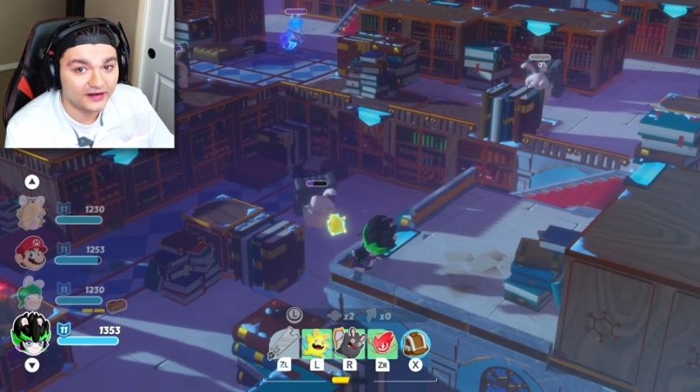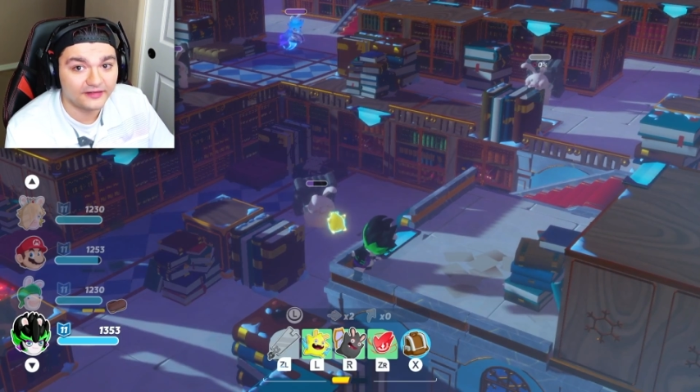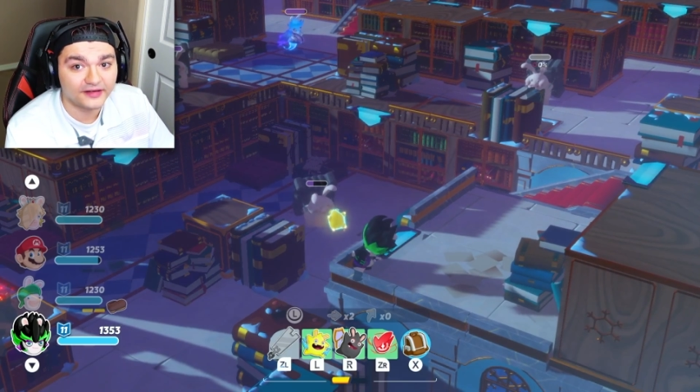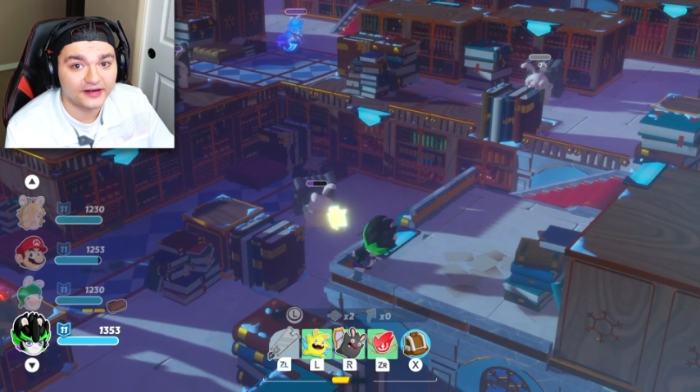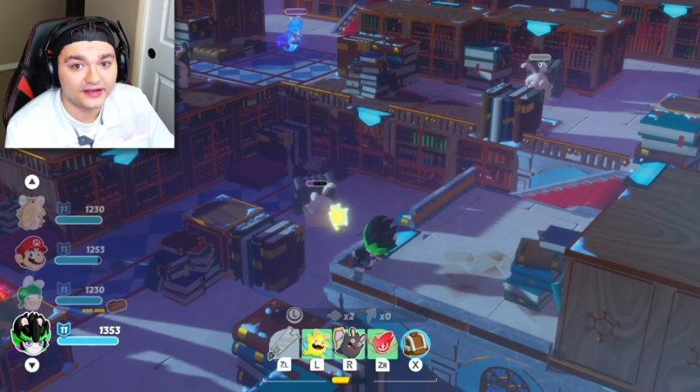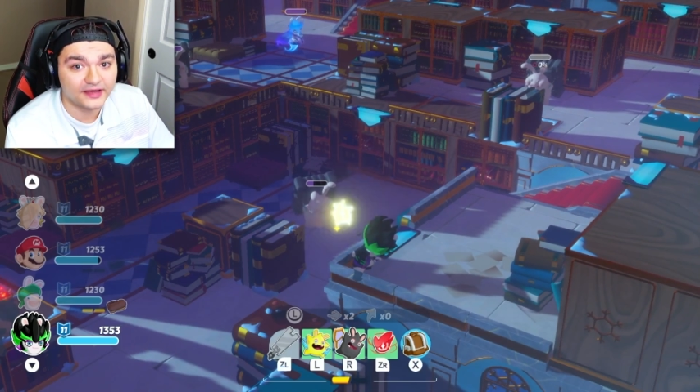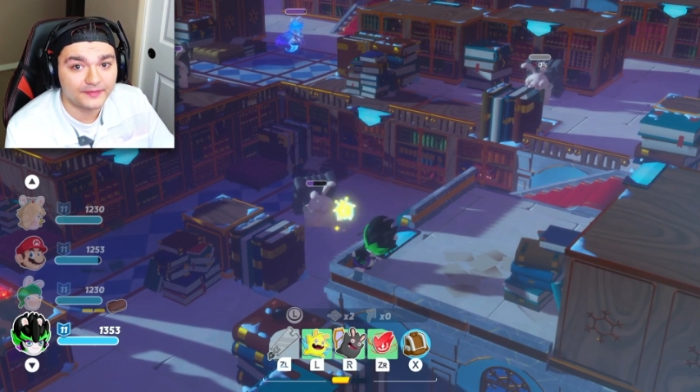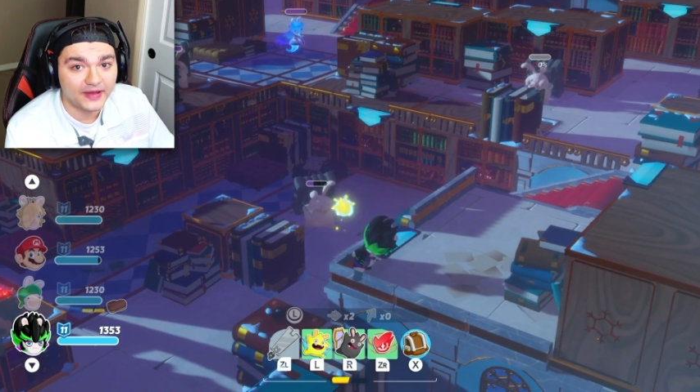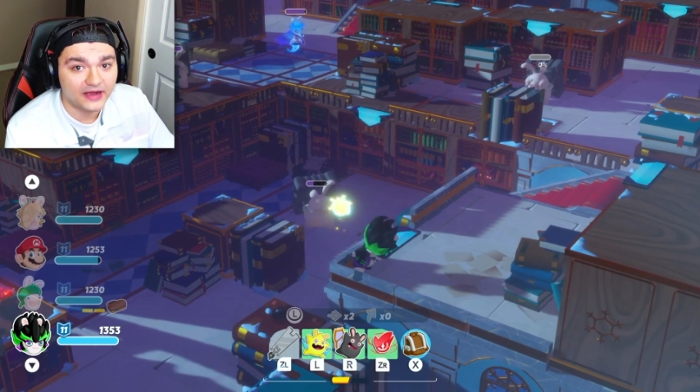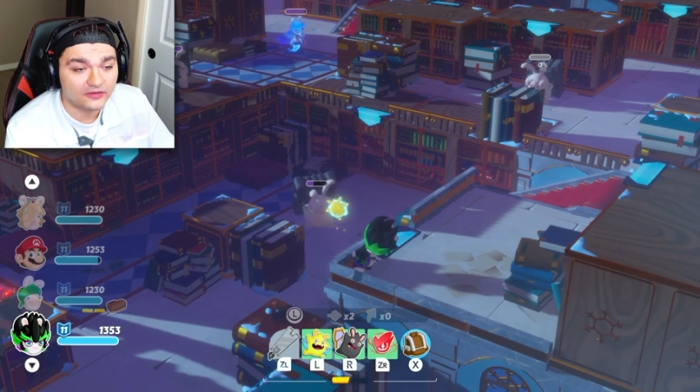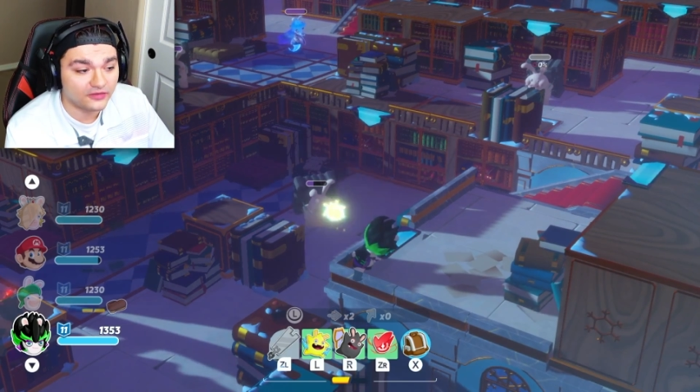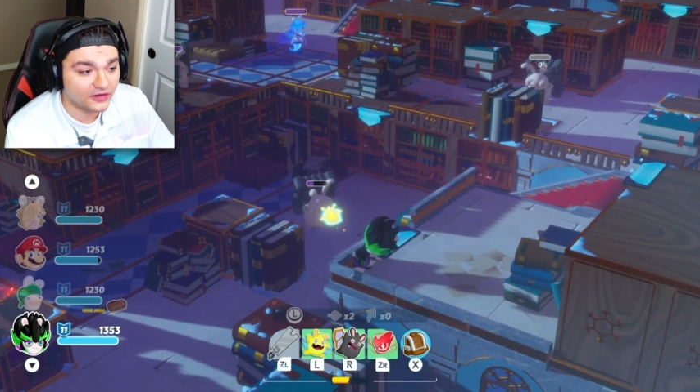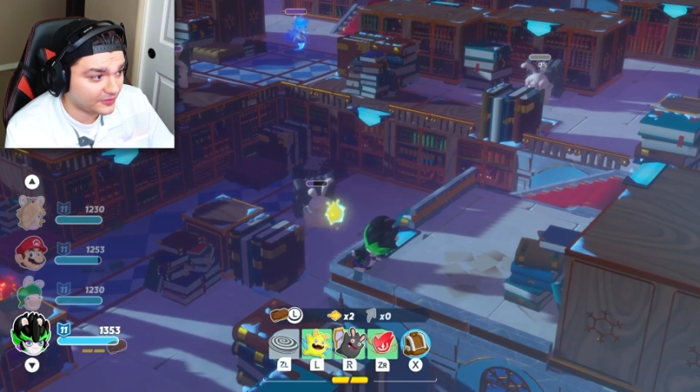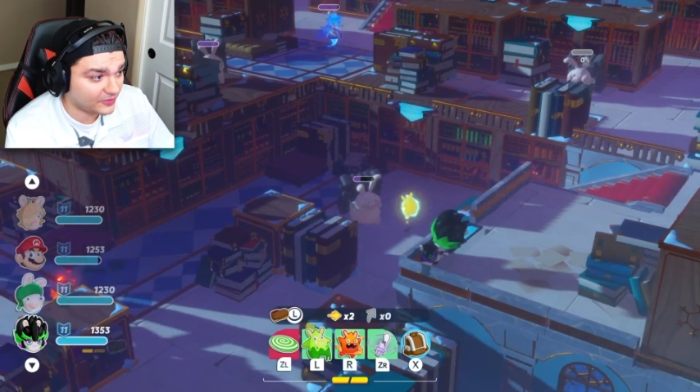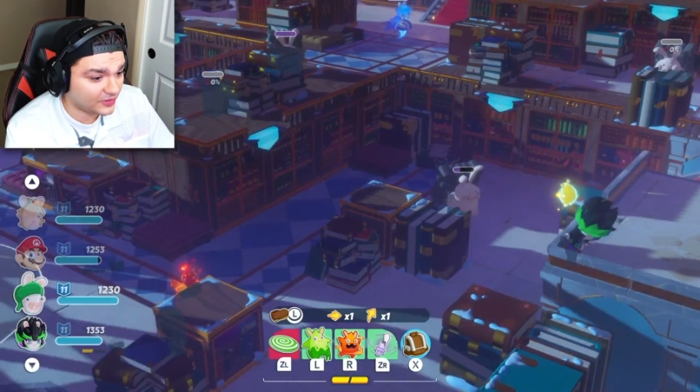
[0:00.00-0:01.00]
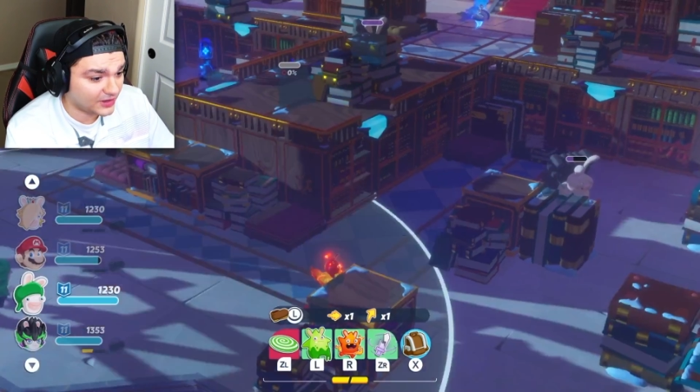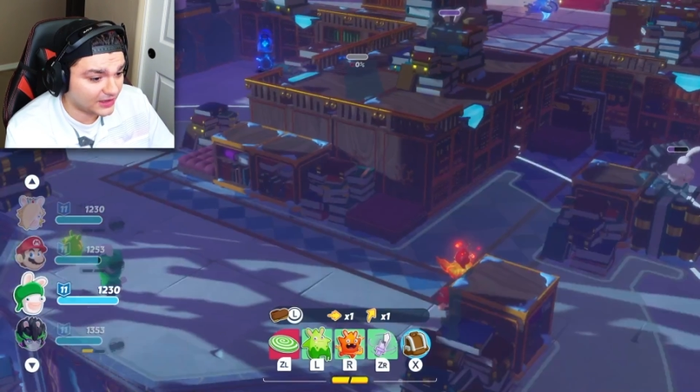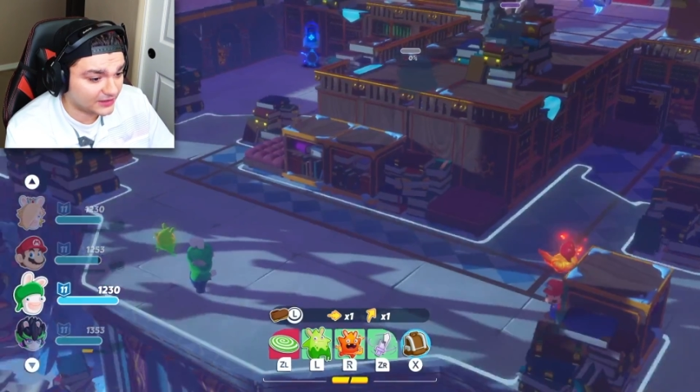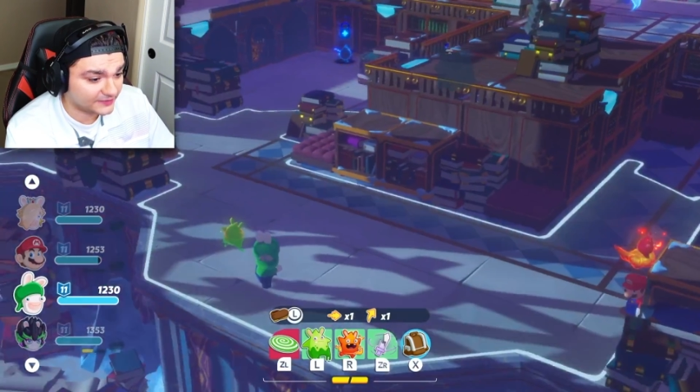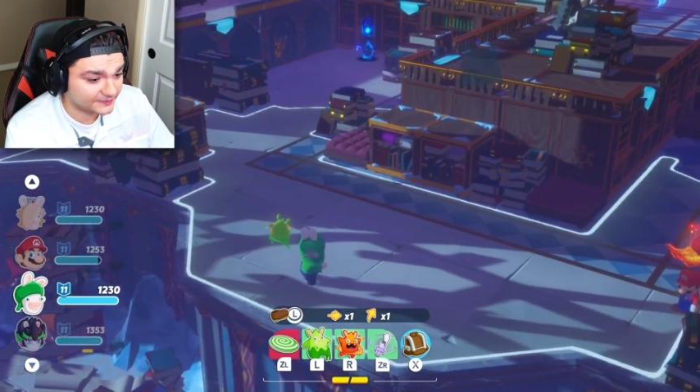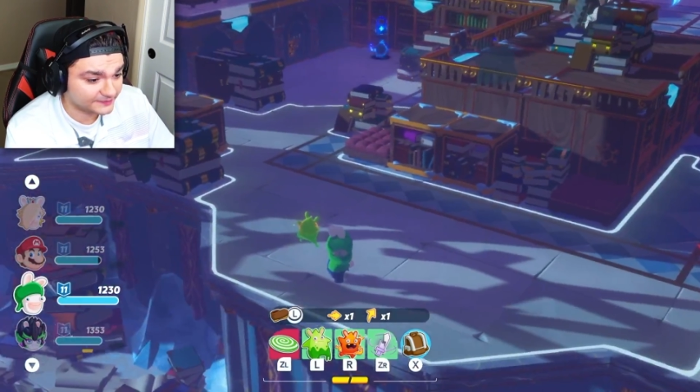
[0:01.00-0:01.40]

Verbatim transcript: we're gonna get back where we were.